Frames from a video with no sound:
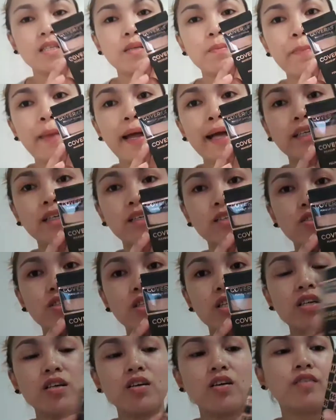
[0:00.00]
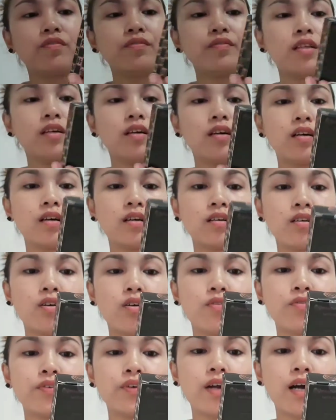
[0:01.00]
The packaging of the
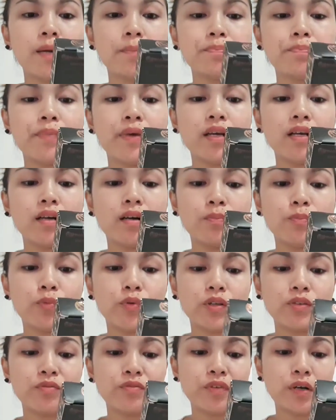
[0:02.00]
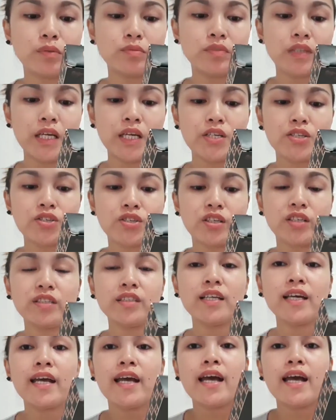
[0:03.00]
Cover Up Makeup World Foundation.